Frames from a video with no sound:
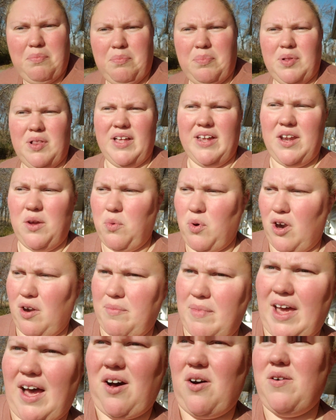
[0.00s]
plenty
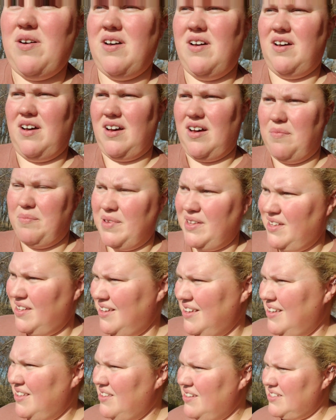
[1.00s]
warm now.
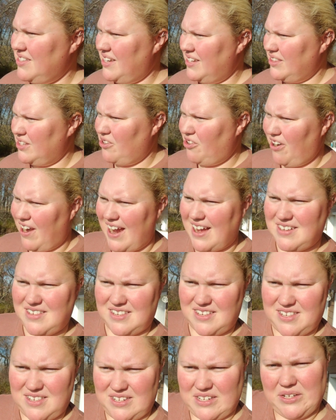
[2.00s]
Looks like the
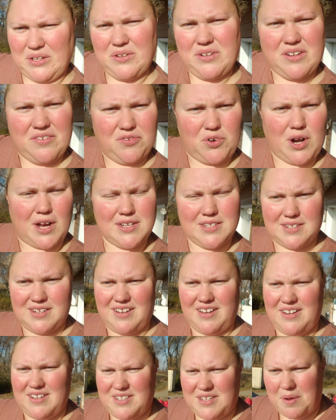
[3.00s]
grass is still
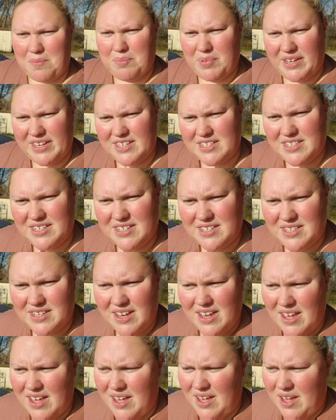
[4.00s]
defrosting in some places,
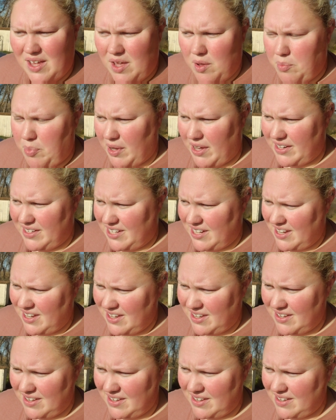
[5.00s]
but
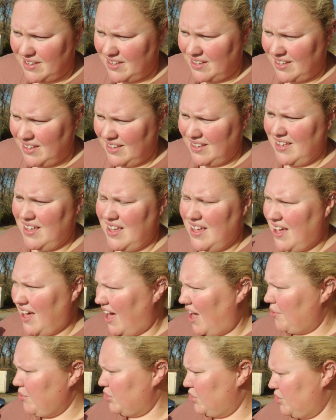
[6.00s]

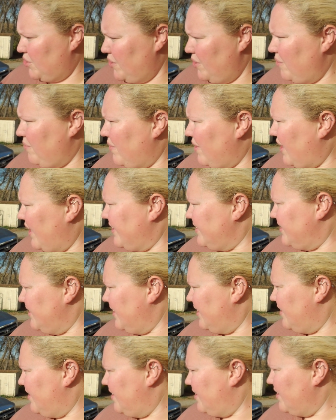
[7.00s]
I will show you what I
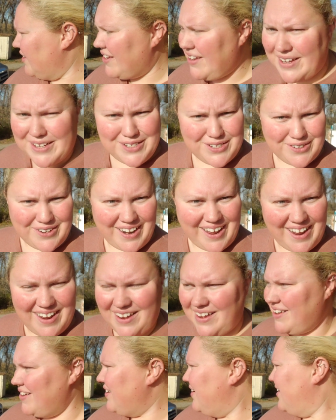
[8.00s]
did yesterday.